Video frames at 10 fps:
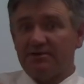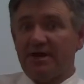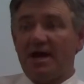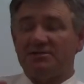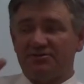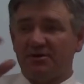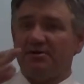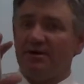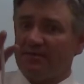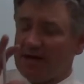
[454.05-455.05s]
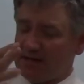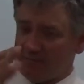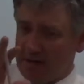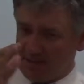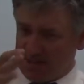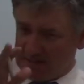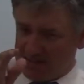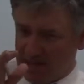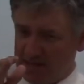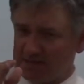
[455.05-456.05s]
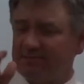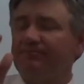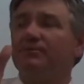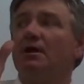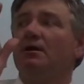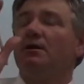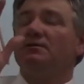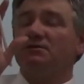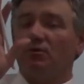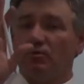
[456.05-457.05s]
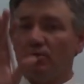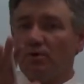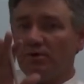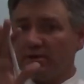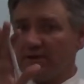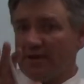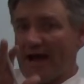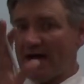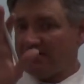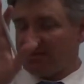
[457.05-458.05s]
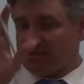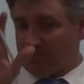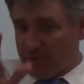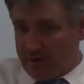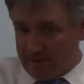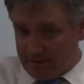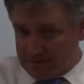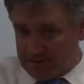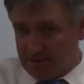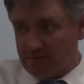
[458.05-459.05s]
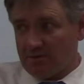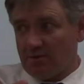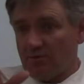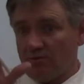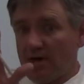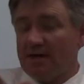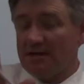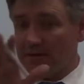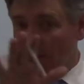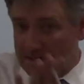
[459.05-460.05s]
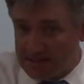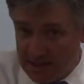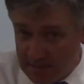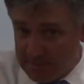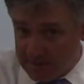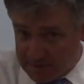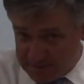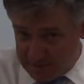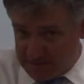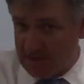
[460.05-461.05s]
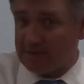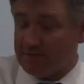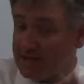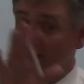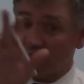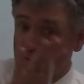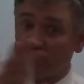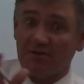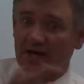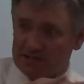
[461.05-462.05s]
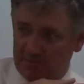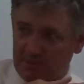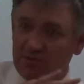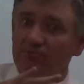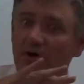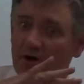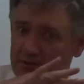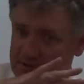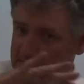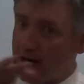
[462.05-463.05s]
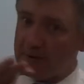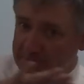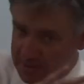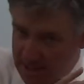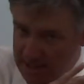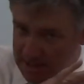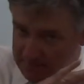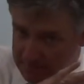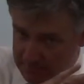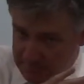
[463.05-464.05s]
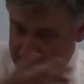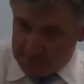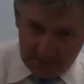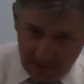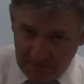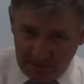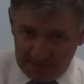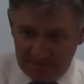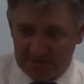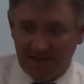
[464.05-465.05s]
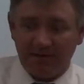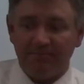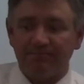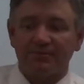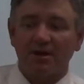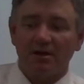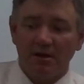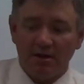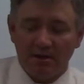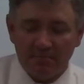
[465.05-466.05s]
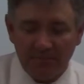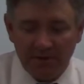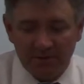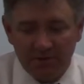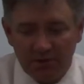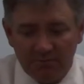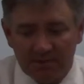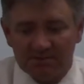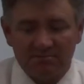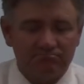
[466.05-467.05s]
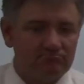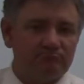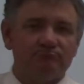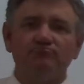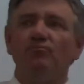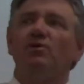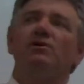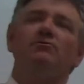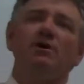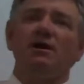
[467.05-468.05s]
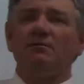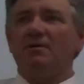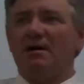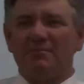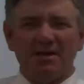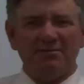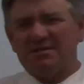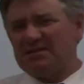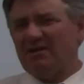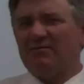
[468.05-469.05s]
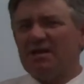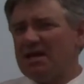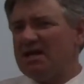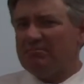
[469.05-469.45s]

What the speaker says: dash, you're going to run that in about 10 seconds. So world-class sprinters run at about 10 meters per second. But that's world-class. I mean, you are top of the game, 10 meters per second. Mere humans, we're going to run about maybe 7 to 8